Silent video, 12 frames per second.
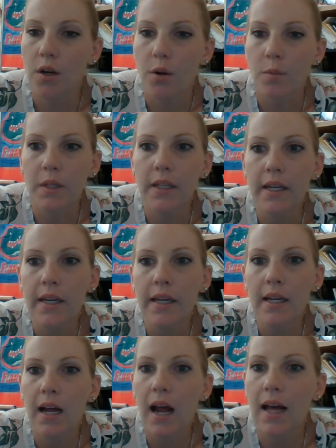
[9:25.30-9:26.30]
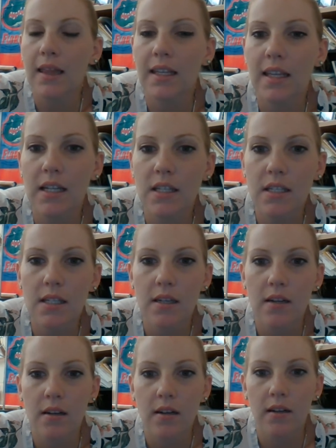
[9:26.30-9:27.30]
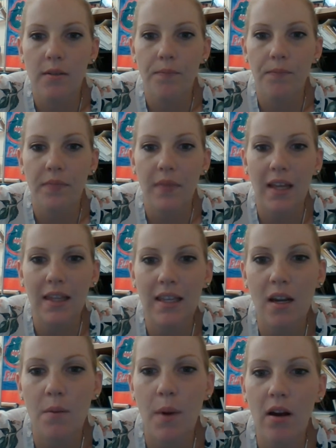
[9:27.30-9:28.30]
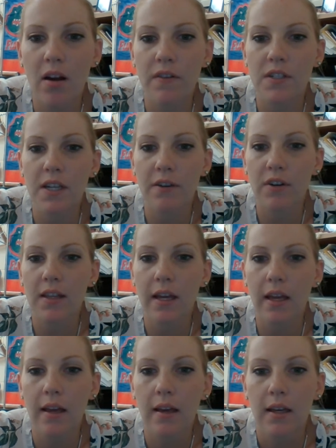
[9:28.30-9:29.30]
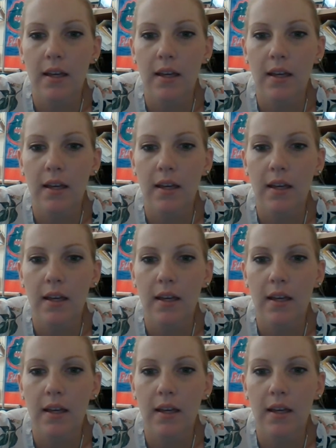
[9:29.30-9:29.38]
Really, I think that about covers everything